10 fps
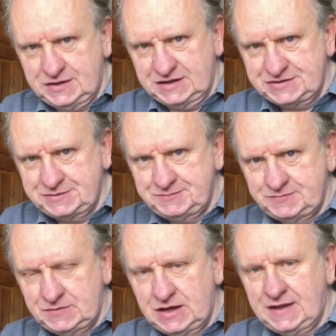this,
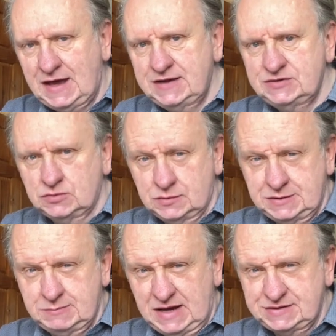and that is all
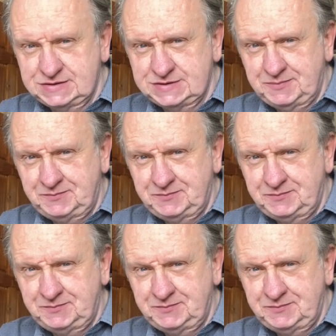that matters.